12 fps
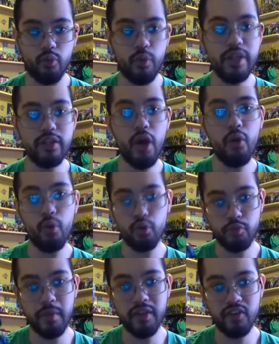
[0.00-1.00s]
we know who
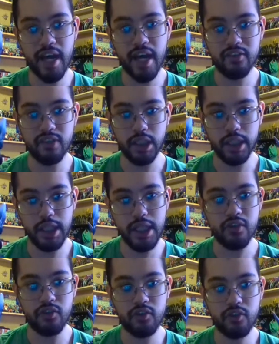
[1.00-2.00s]
Space Godzilla
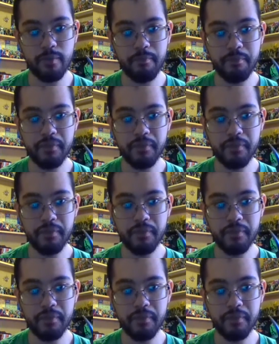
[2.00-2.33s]
is.